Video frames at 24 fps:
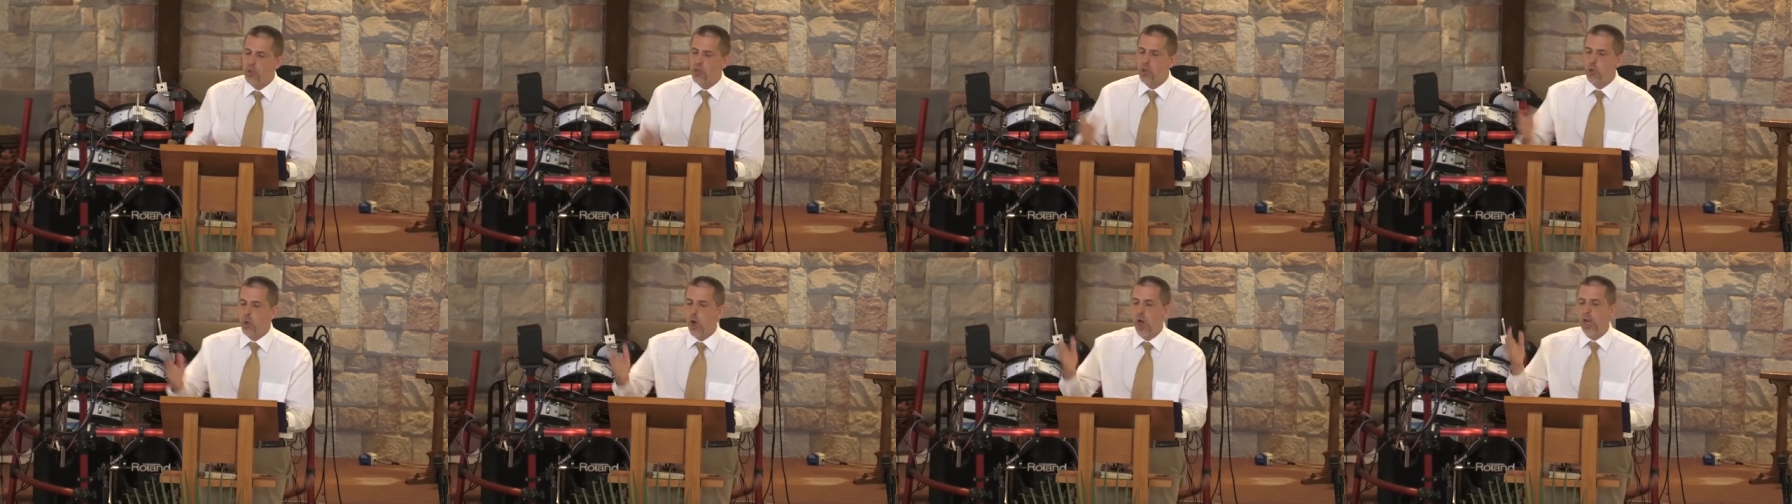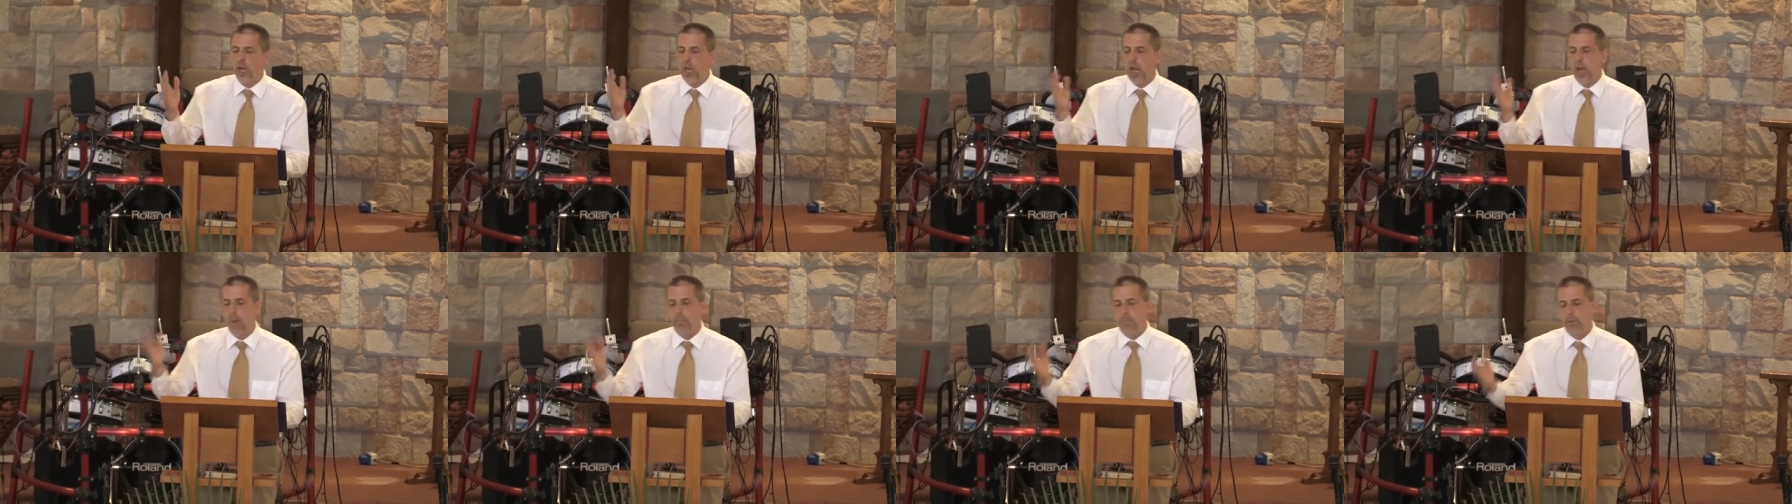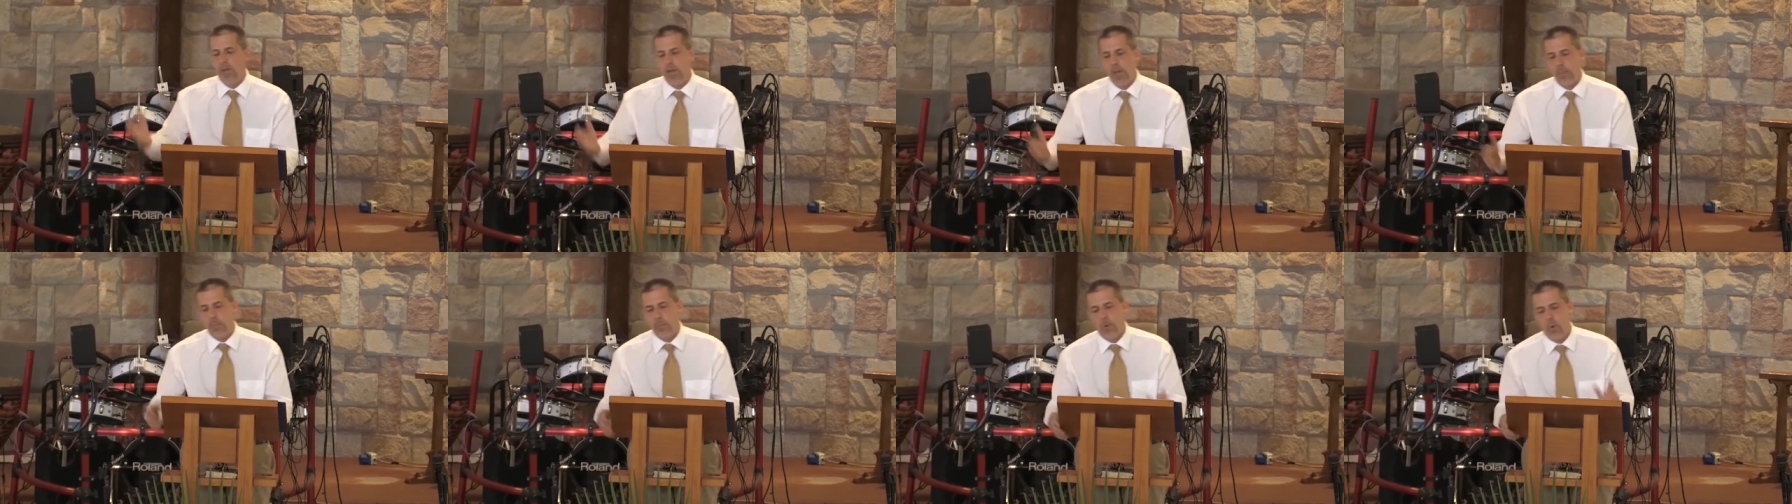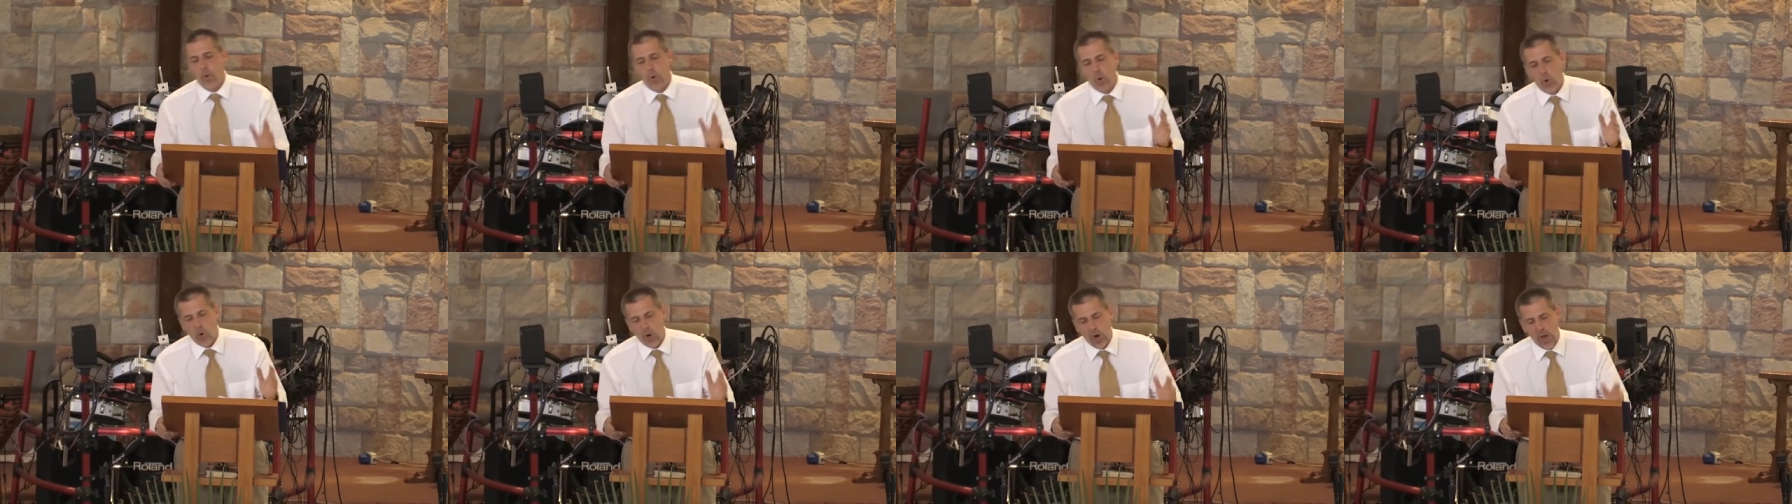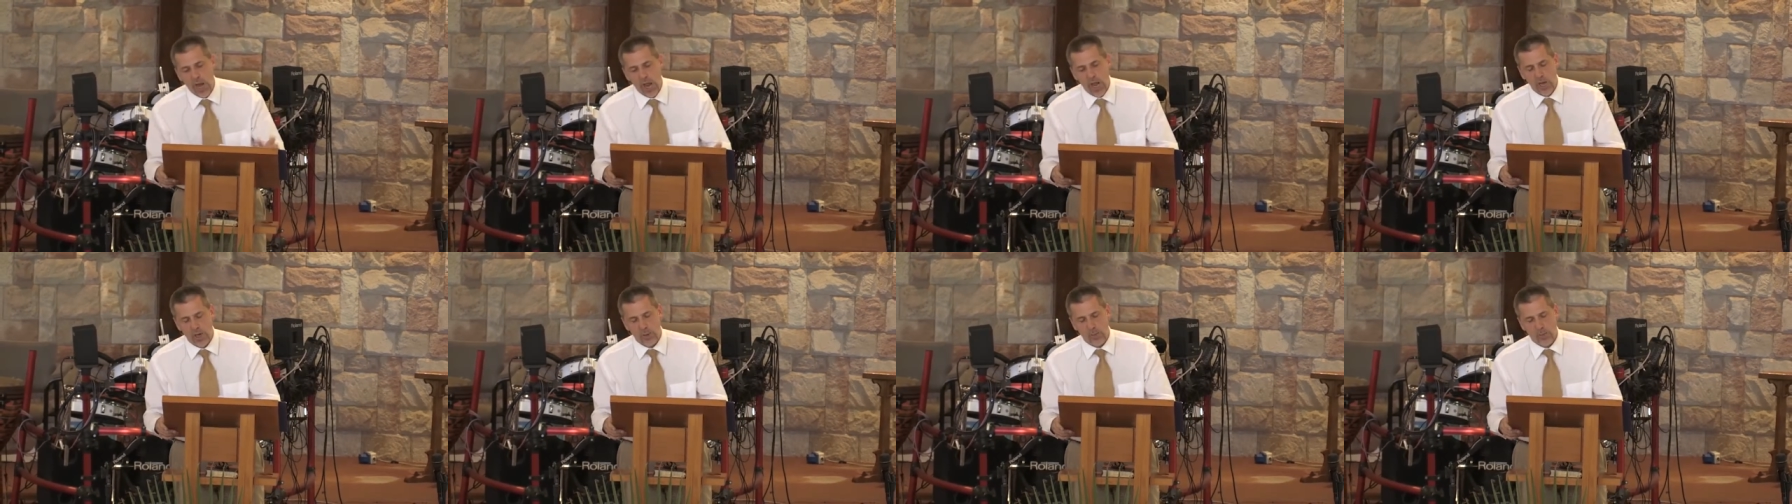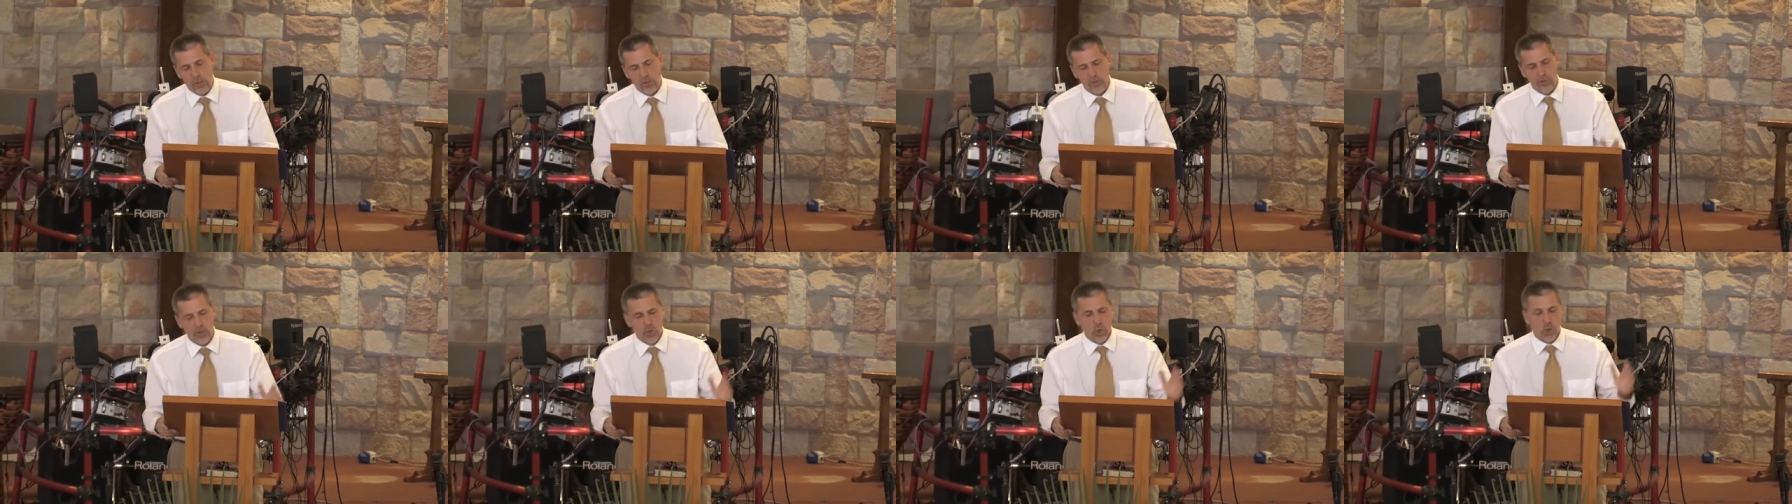do not let people or
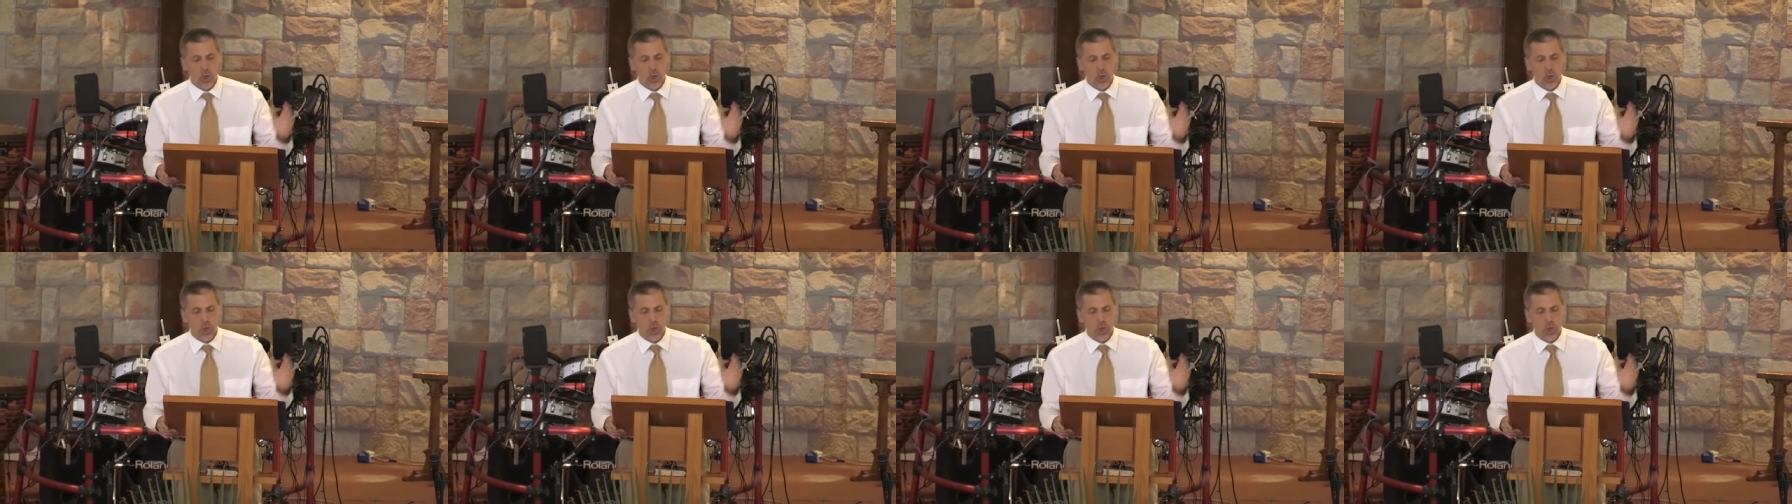animals,